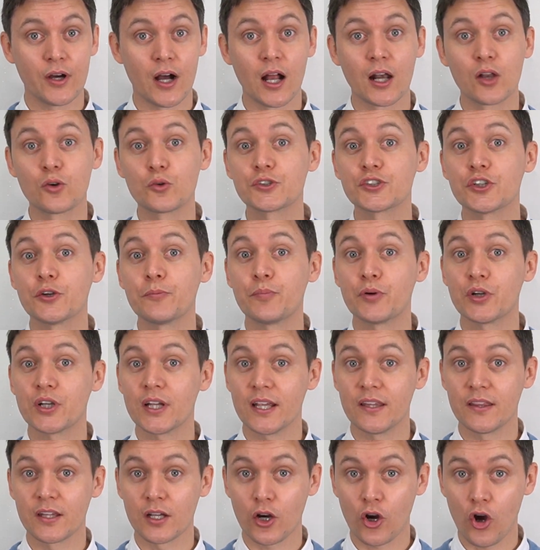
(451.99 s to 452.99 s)
I'll also put it
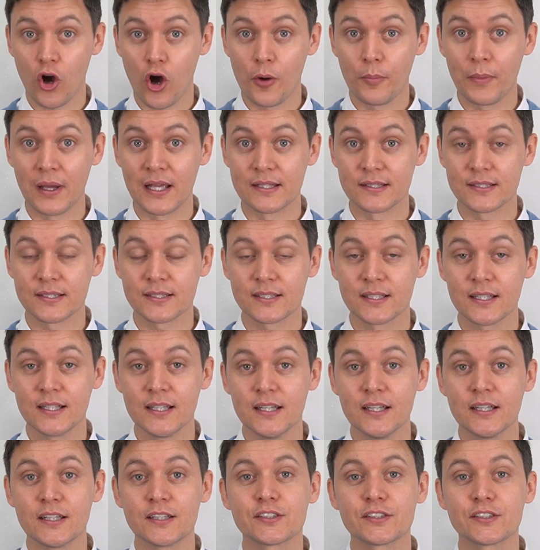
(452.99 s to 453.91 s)
in the comments